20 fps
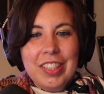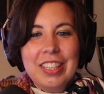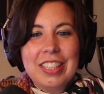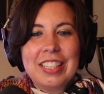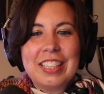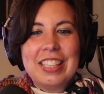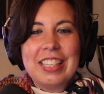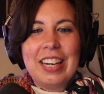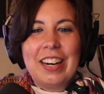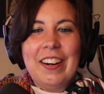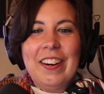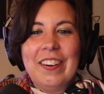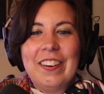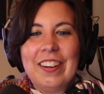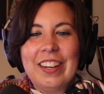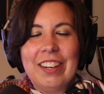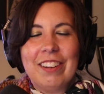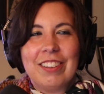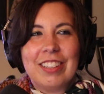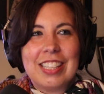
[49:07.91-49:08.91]
So
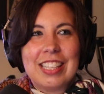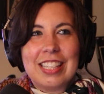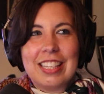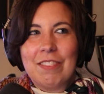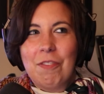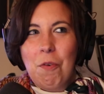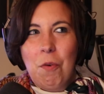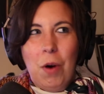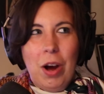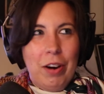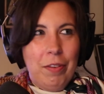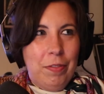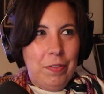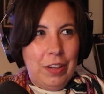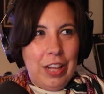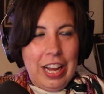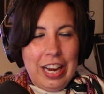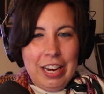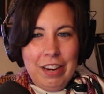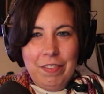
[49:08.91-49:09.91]
it was one
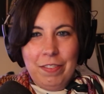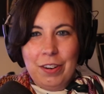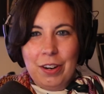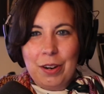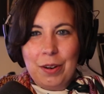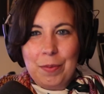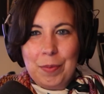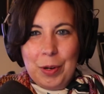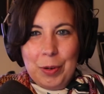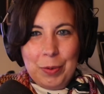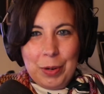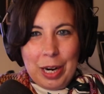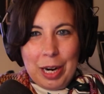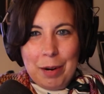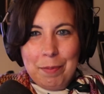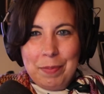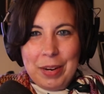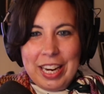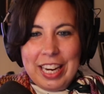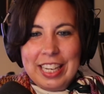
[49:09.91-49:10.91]
flight from where
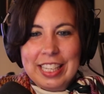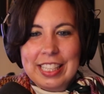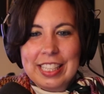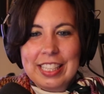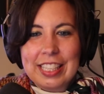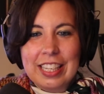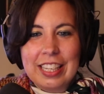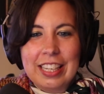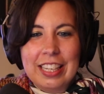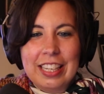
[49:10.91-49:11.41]
I'm based,